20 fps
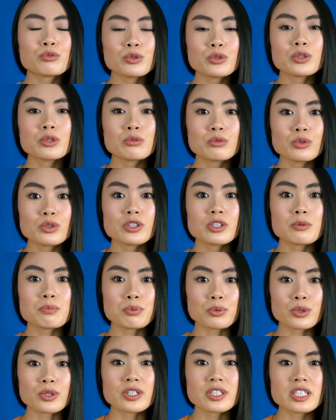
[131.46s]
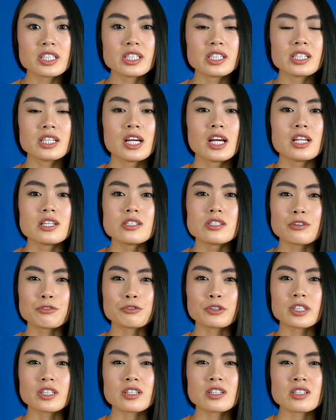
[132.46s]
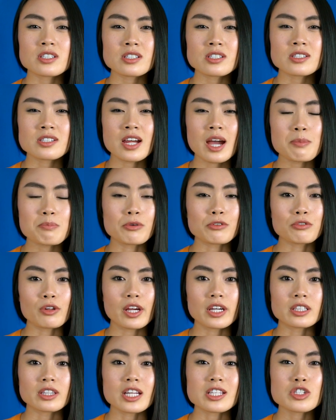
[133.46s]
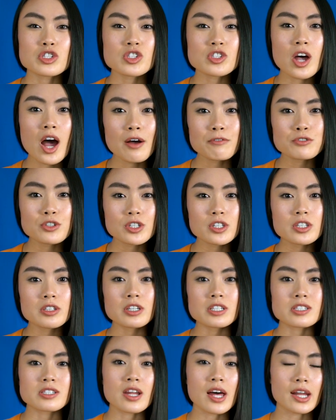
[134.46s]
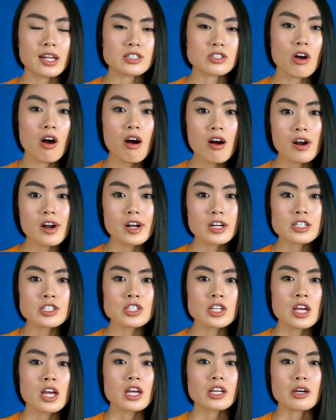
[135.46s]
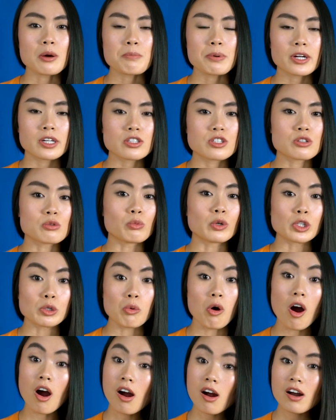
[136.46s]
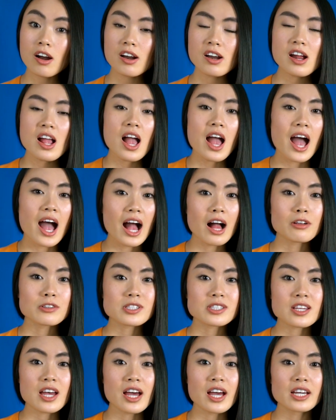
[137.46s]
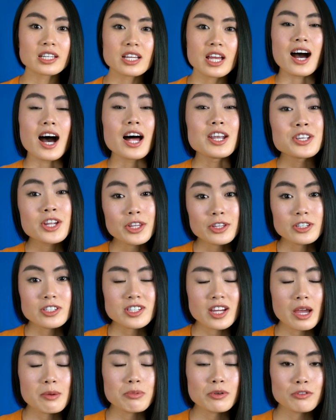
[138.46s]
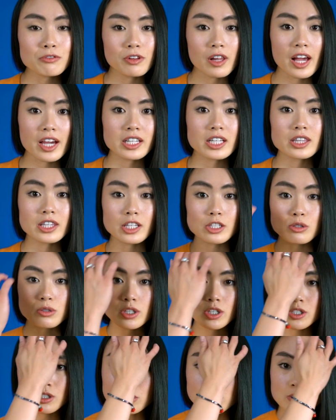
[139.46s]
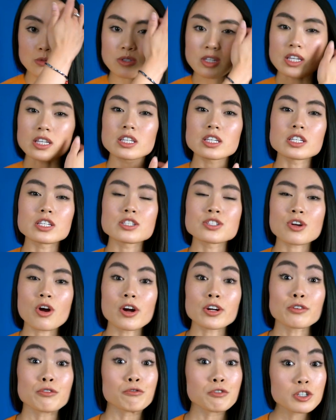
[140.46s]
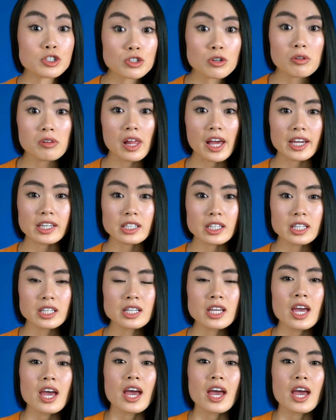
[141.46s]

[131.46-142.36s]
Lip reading: really pretty different type of lighting that's softer, it's not as harsh compared to when you are outside. Another type of lighting that you could use is artificial lighting.